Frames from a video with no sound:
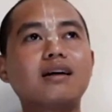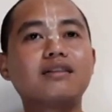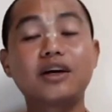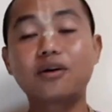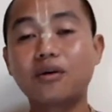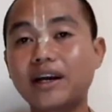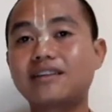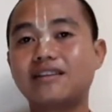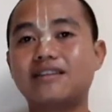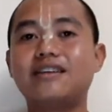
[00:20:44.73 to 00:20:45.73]

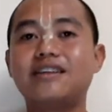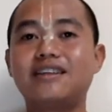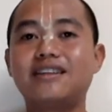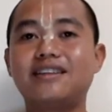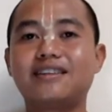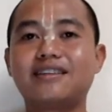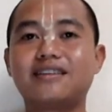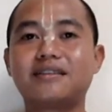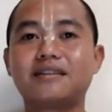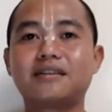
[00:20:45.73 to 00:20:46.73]
decorate the deities.
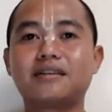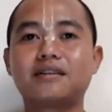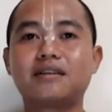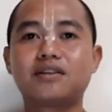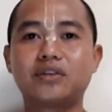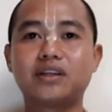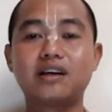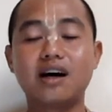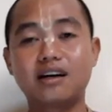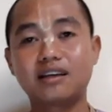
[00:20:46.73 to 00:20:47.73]

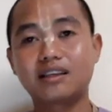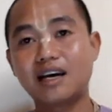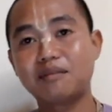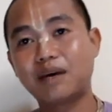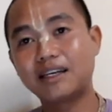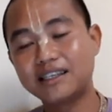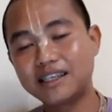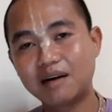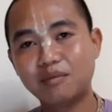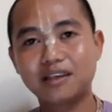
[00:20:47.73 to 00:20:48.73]
Sringaratan
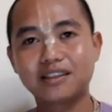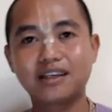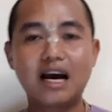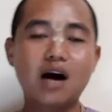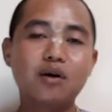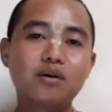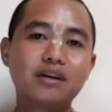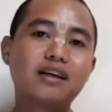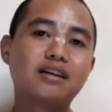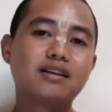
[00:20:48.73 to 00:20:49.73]
Mandiramarjana, how
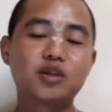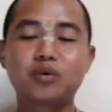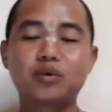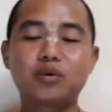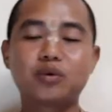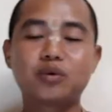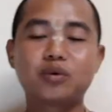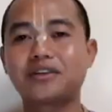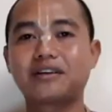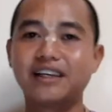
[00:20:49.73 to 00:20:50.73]
the spiritual
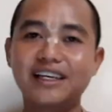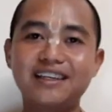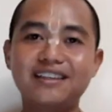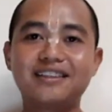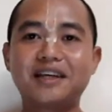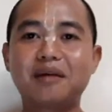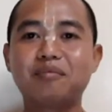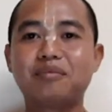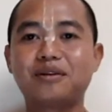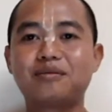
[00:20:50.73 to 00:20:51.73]
master cleaned the
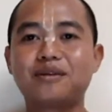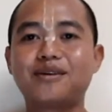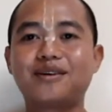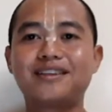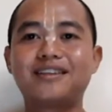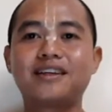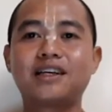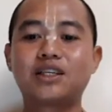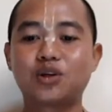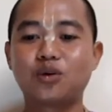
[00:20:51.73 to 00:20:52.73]
temple of the Lord.
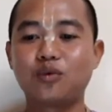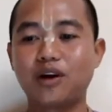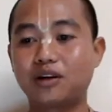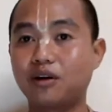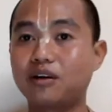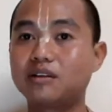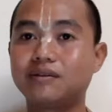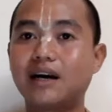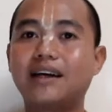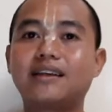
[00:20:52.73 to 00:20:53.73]
So we are
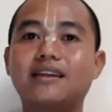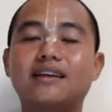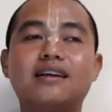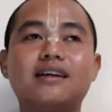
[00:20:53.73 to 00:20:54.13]
glorifying